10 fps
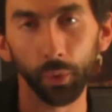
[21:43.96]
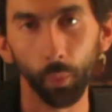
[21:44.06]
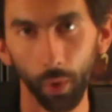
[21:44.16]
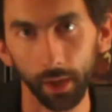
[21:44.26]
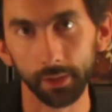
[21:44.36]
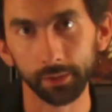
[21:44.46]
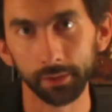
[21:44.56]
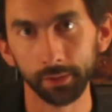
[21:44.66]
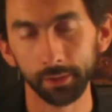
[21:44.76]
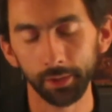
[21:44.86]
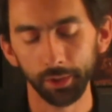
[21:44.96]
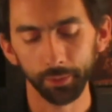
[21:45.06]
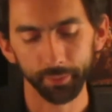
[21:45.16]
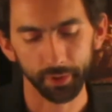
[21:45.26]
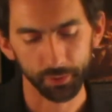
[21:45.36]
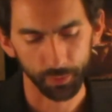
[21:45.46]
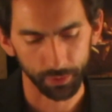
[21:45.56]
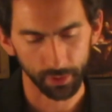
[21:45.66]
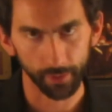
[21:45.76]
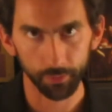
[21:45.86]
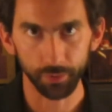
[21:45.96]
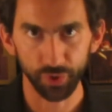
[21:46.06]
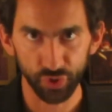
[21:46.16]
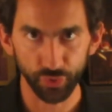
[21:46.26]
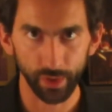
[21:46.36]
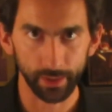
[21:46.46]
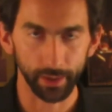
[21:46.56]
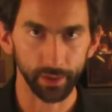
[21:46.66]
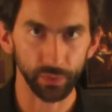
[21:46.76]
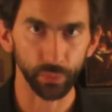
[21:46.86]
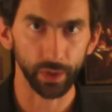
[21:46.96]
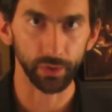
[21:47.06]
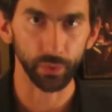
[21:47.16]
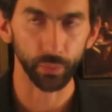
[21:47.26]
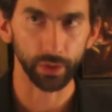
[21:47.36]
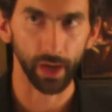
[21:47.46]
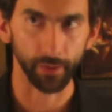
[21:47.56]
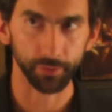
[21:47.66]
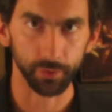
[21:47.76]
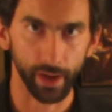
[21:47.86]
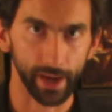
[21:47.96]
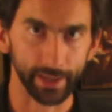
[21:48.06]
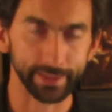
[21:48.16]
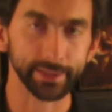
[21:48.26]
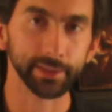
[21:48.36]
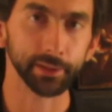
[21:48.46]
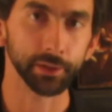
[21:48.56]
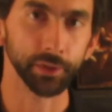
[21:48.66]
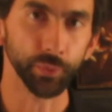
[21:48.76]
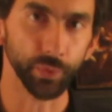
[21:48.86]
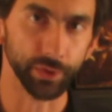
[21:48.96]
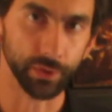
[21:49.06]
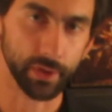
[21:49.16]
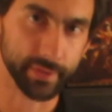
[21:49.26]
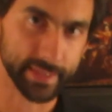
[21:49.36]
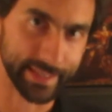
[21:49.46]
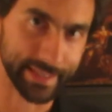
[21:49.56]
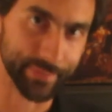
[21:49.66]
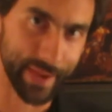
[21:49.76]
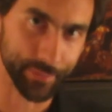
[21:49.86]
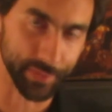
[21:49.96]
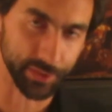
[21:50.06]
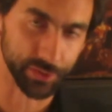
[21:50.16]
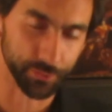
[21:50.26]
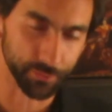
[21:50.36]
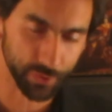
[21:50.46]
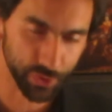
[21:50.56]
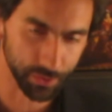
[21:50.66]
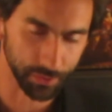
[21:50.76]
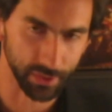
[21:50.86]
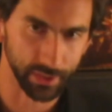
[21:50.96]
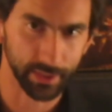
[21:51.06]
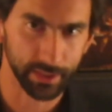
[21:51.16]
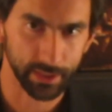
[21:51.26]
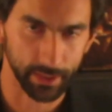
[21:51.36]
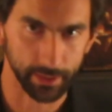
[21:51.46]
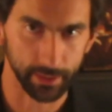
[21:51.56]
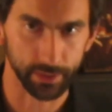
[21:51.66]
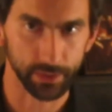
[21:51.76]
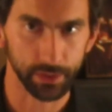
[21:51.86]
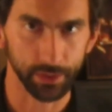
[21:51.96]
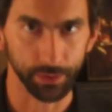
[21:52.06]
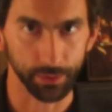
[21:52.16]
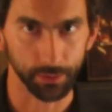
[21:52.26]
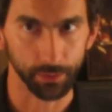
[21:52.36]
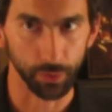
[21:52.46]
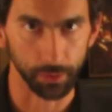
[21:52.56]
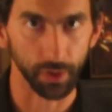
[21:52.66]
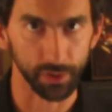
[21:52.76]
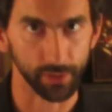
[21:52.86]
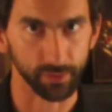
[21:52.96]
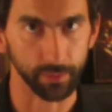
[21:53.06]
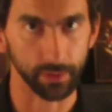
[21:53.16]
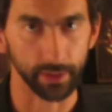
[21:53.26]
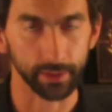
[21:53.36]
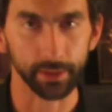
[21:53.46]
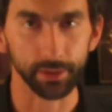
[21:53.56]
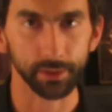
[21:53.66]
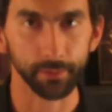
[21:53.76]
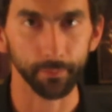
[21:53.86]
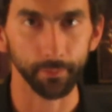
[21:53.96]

Why? Because we don't have a restraint on the way that we have to act. We don't have the Ten Commandments officially telling us your laws have to be like this.